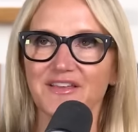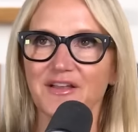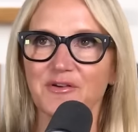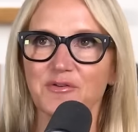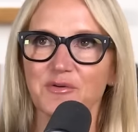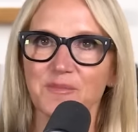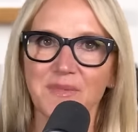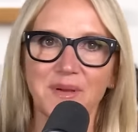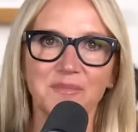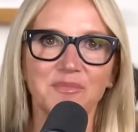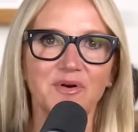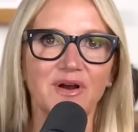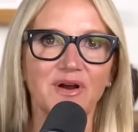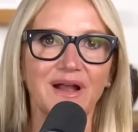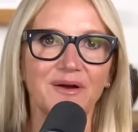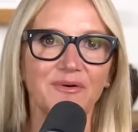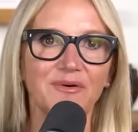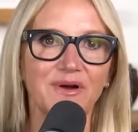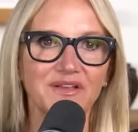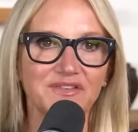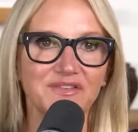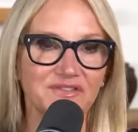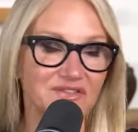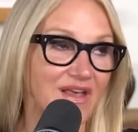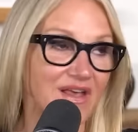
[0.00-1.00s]
Like, remember how
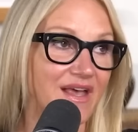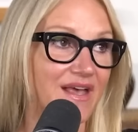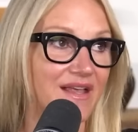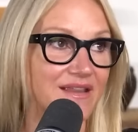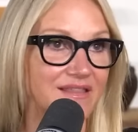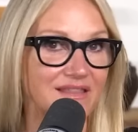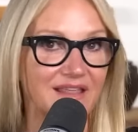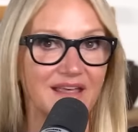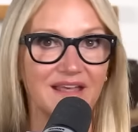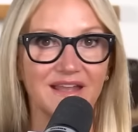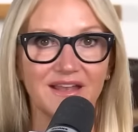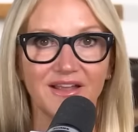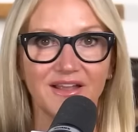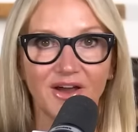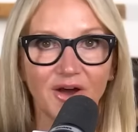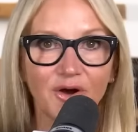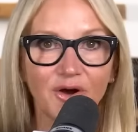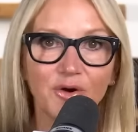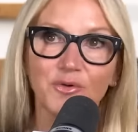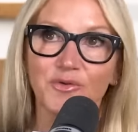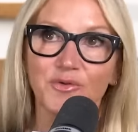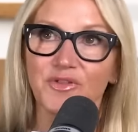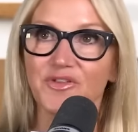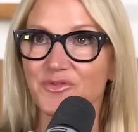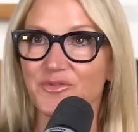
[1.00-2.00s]
I said that, oh,